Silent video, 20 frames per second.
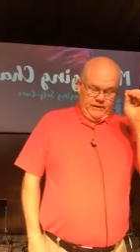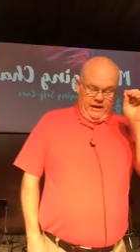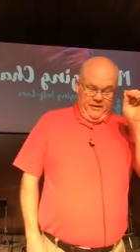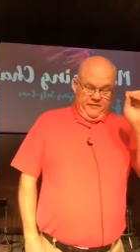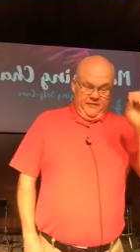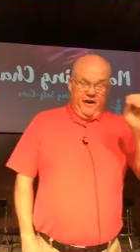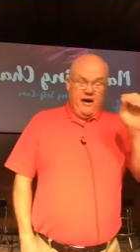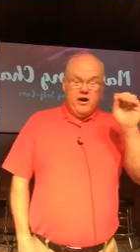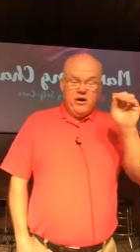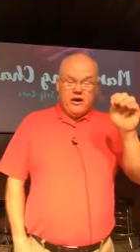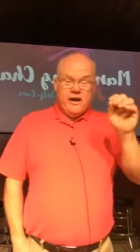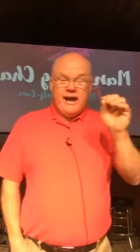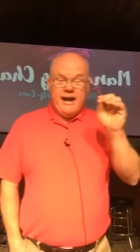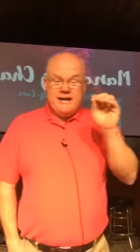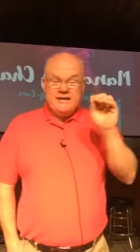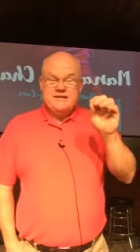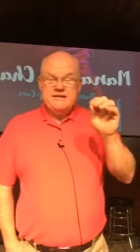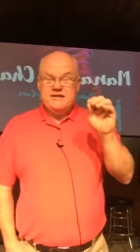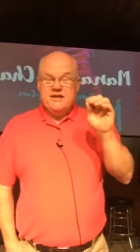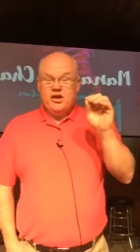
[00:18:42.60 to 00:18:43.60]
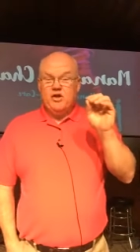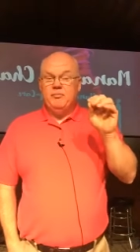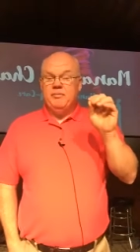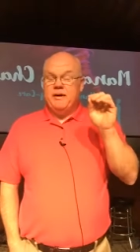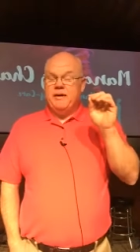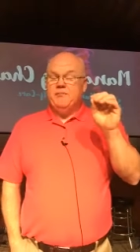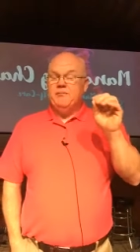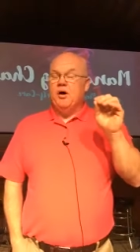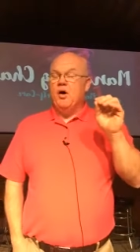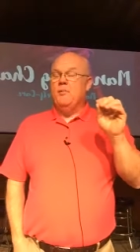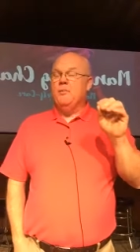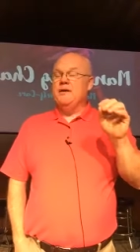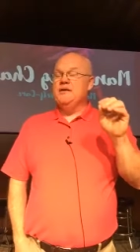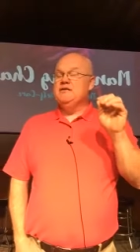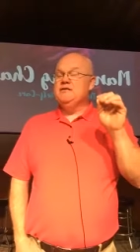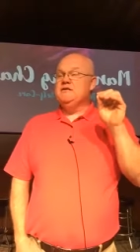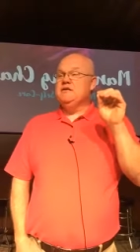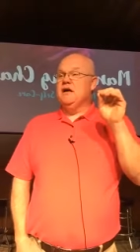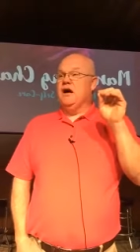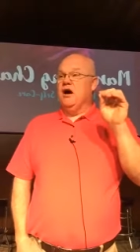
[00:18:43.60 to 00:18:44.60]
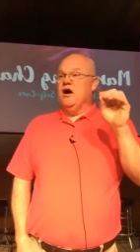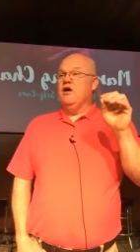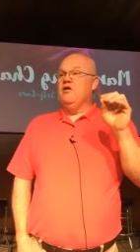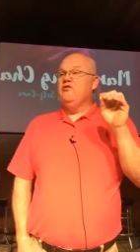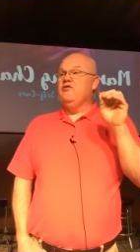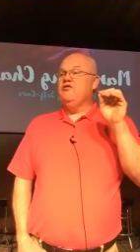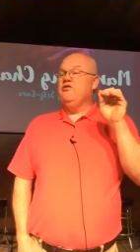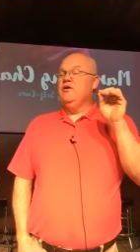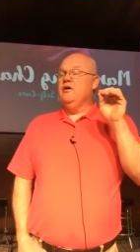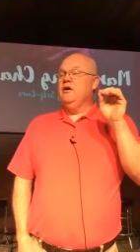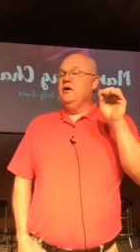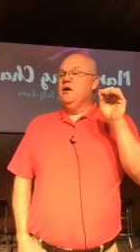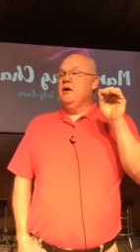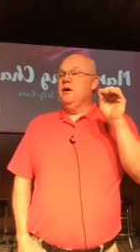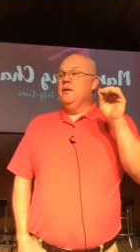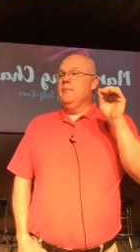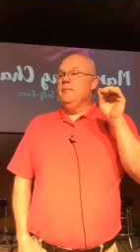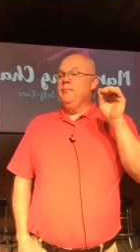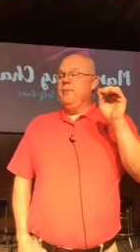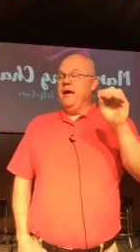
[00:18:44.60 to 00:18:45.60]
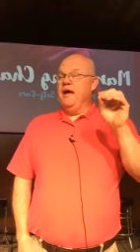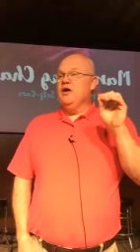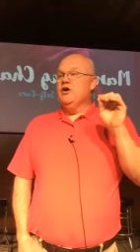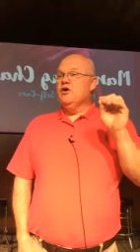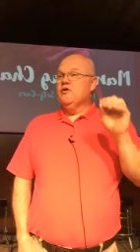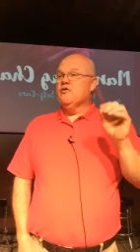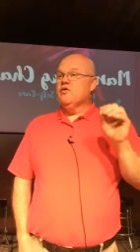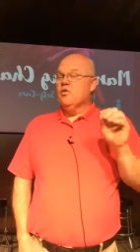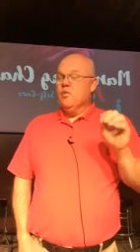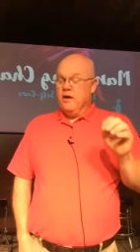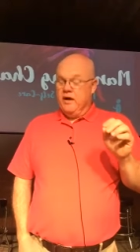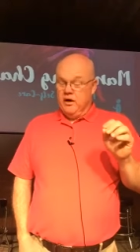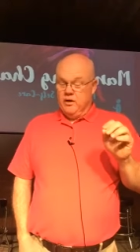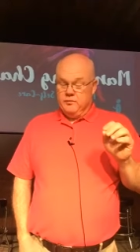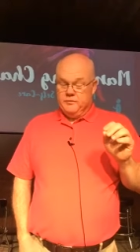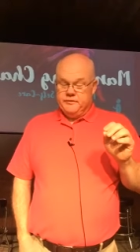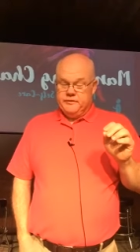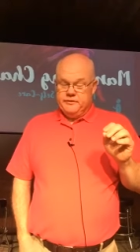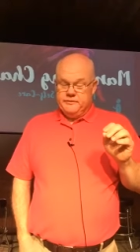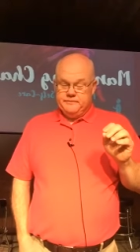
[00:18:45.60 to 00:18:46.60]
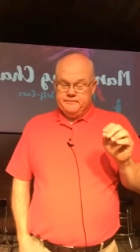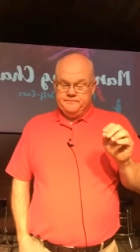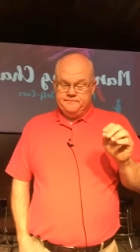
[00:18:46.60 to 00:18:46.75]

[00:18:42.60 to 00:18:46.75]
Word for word: there can still be moments of being overwhelmed.